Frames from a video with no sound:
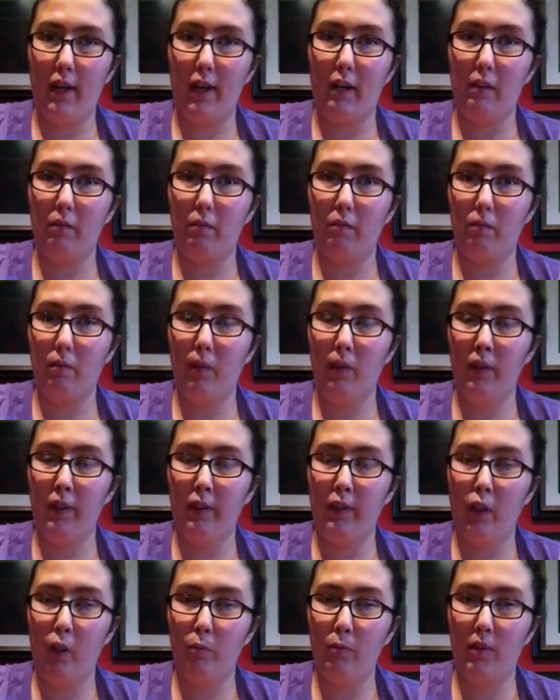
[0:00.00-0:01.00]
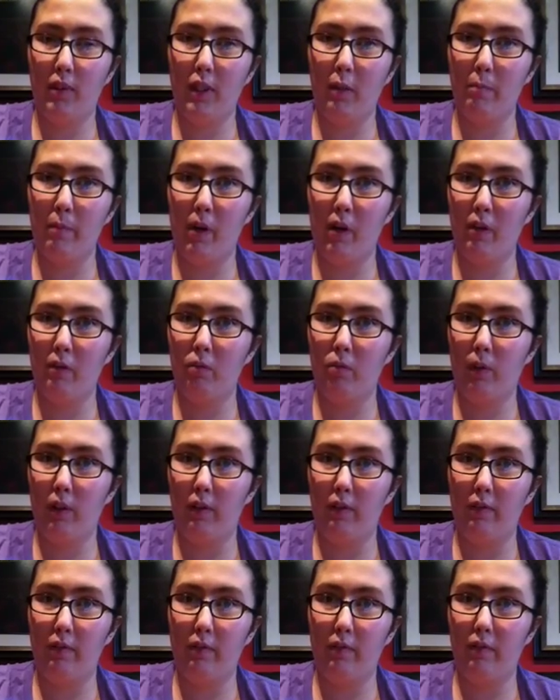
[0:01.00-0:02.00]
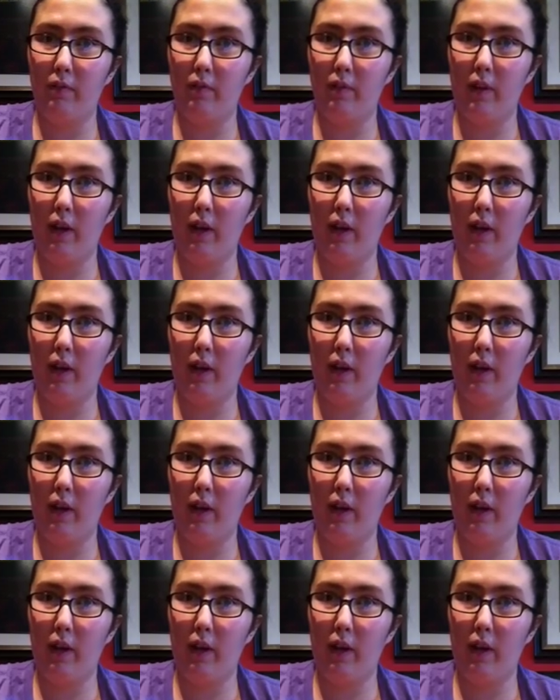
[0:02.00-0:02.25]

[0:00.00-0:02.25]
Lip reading: and I really hope that they bond with,